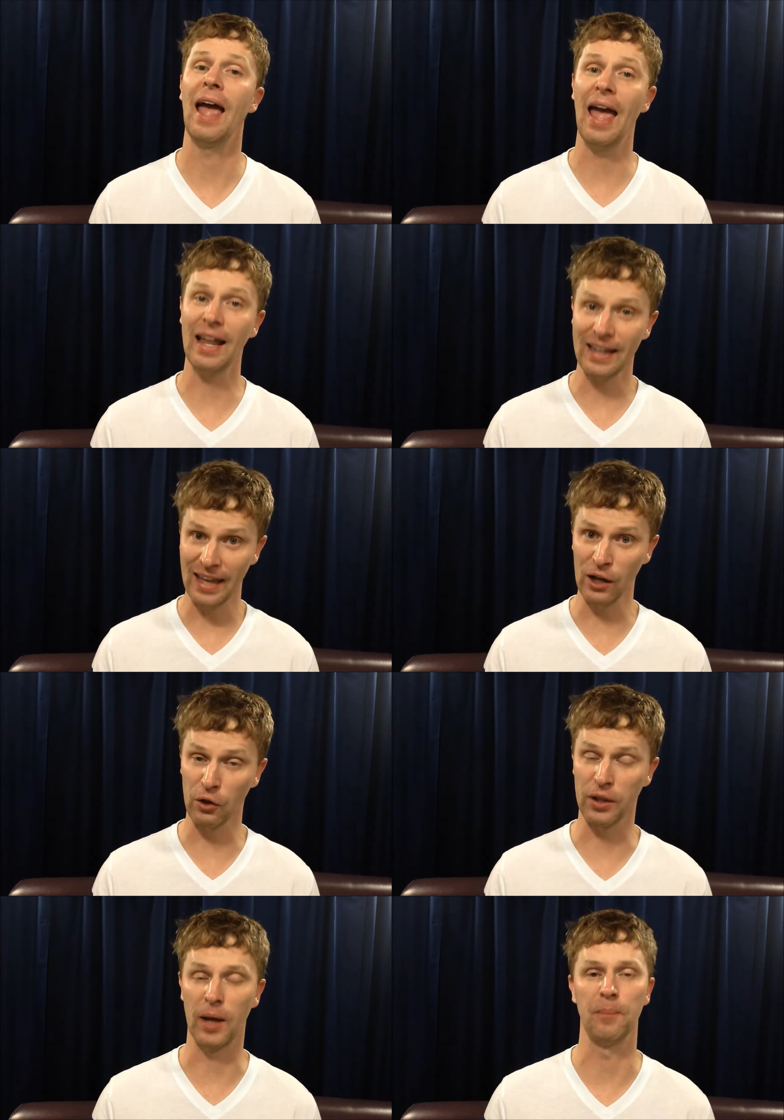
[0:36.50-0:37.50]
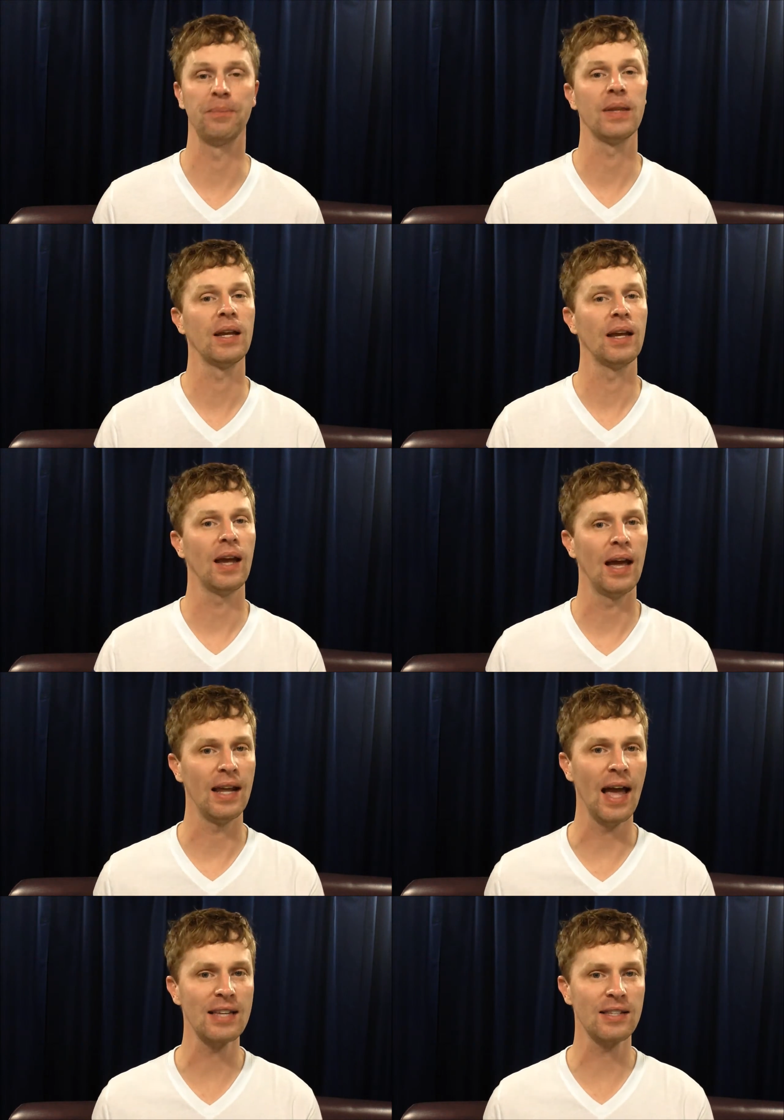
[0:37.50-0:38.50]
and kill them. And
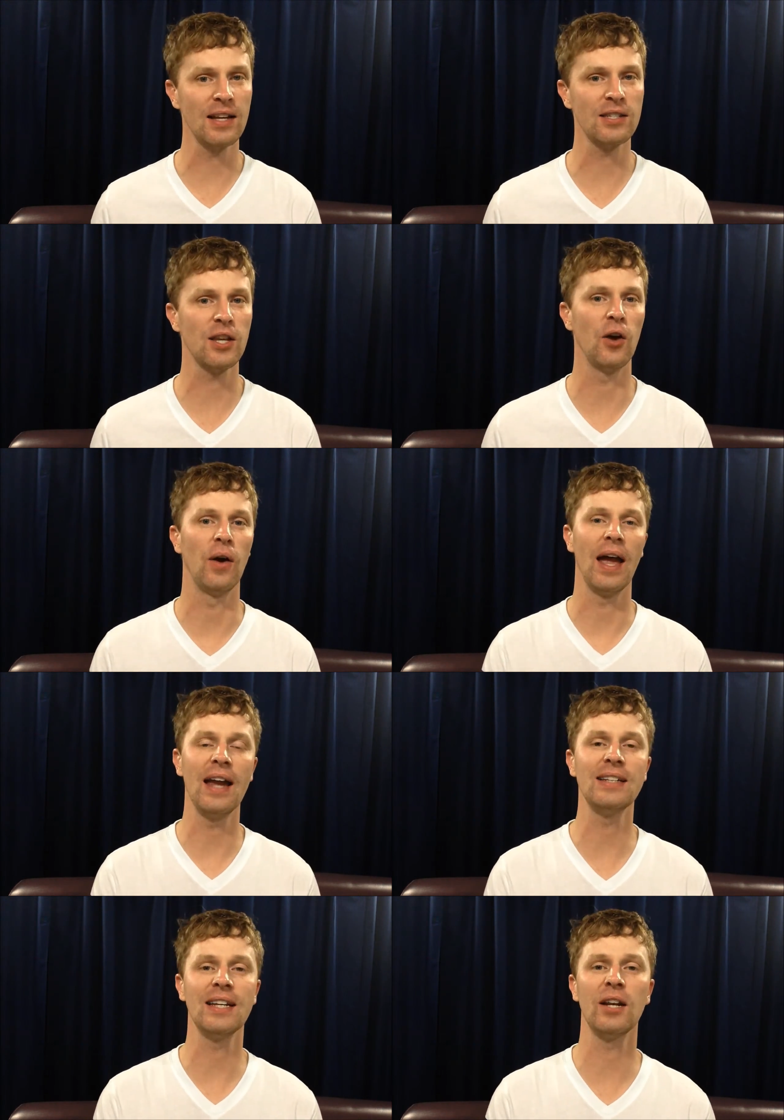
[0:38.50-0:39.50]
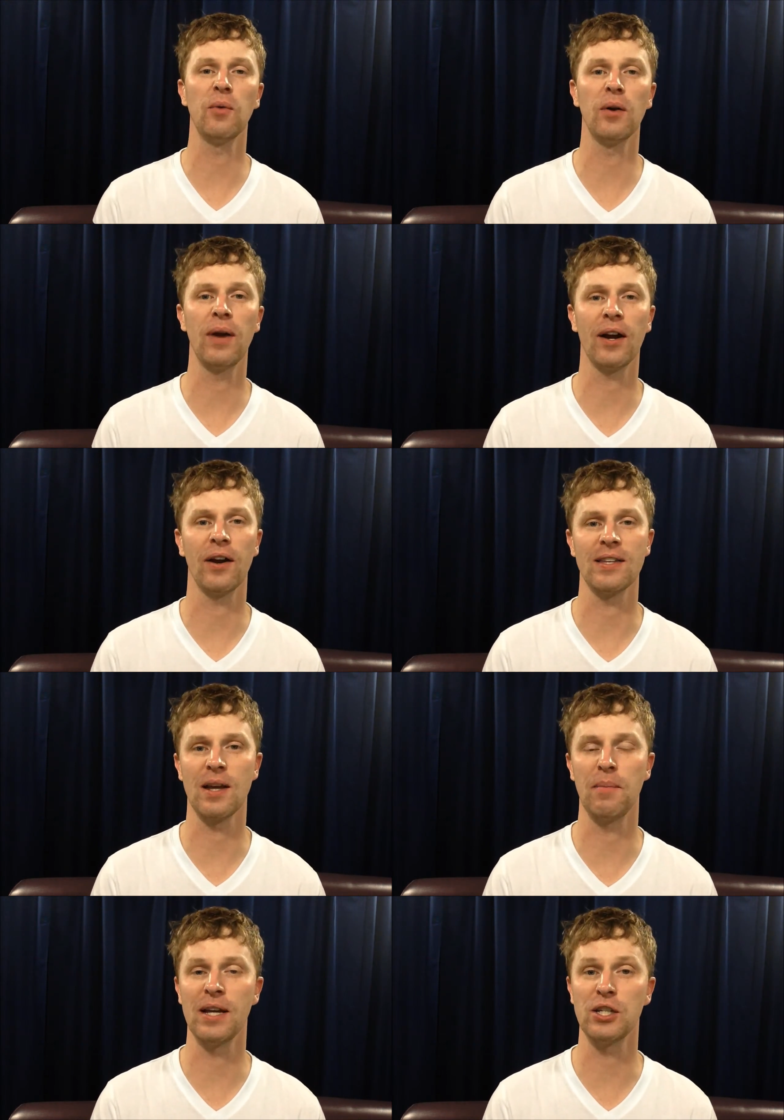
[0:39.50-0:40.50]
he has done so. 18-1 record, as
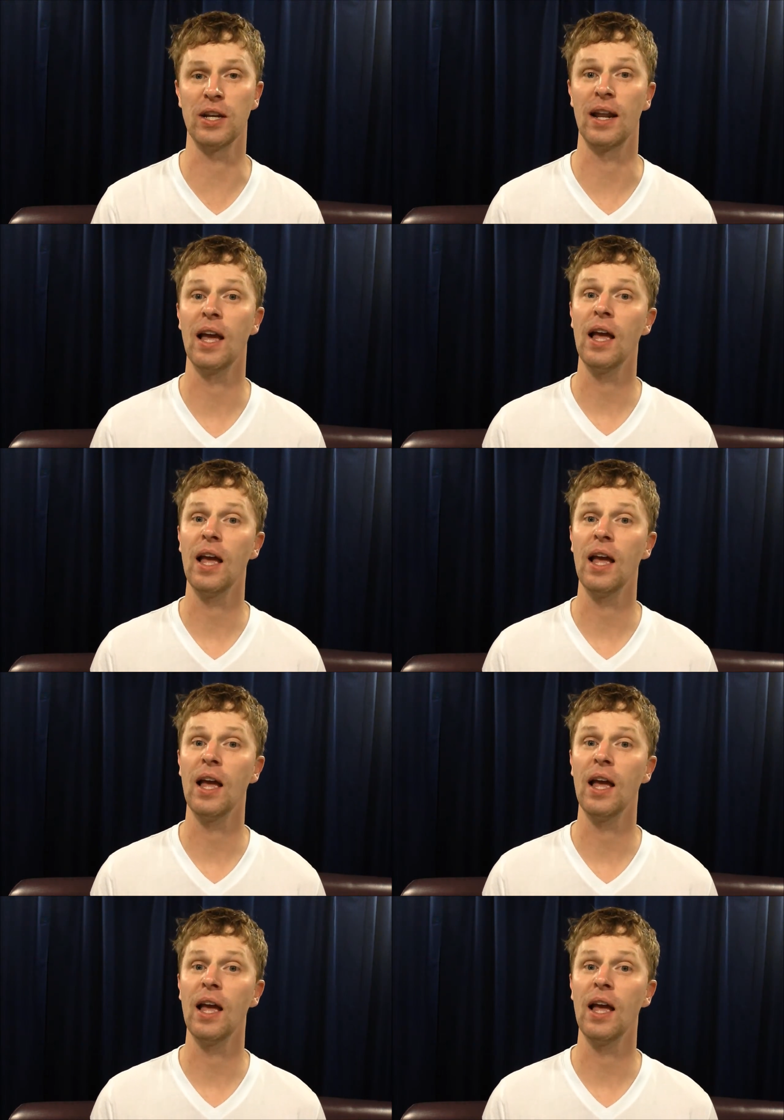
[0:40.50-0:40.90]
I mentioned.